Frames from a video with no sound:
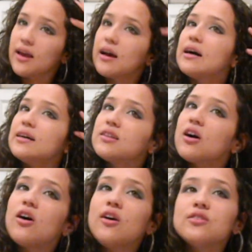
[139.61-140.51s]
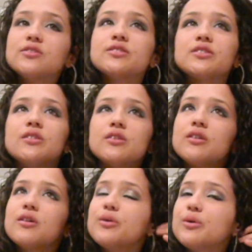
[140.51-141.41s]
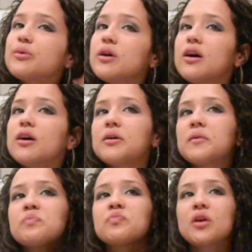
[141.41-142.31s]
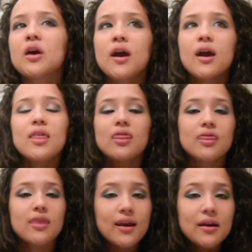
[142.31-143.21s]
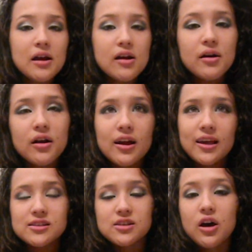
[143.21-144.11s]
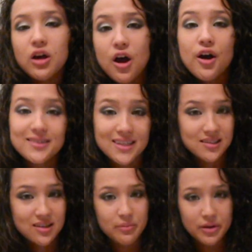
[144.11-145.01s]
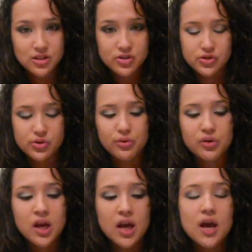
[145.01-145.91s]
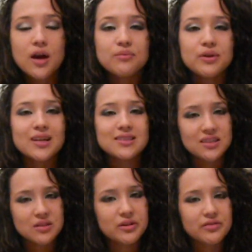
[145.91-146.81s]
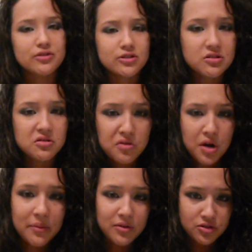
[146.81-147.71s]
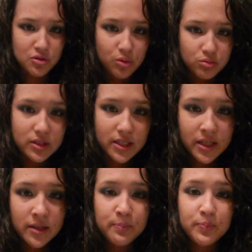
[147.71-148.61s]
And also, um, there is a contest coming soon, but it's going to be for subscribers only.